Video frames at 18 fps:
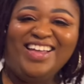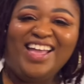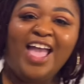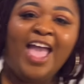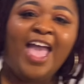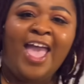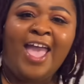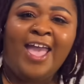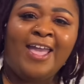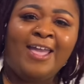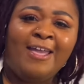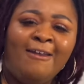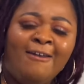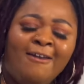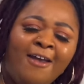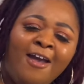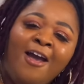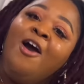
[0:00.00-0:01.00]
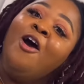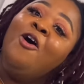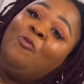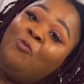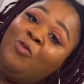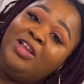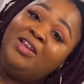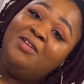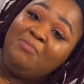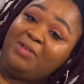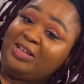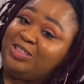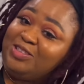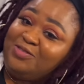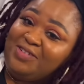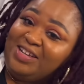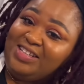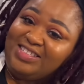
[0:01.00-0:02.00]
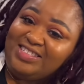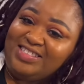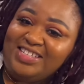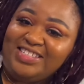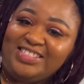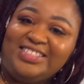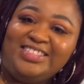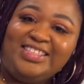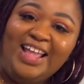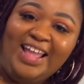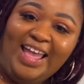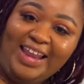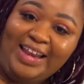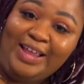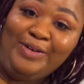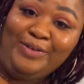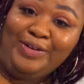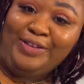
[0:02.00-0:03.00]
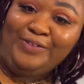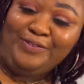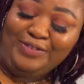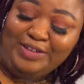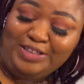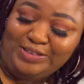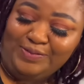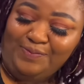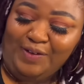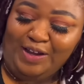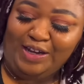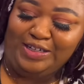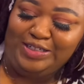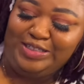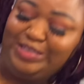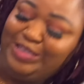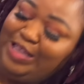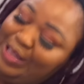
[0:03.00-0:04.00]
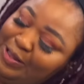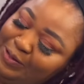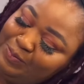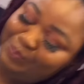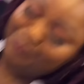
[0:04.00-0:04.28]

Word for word: hey, with the mozzarella sticks because they got to go in the freezer first. So,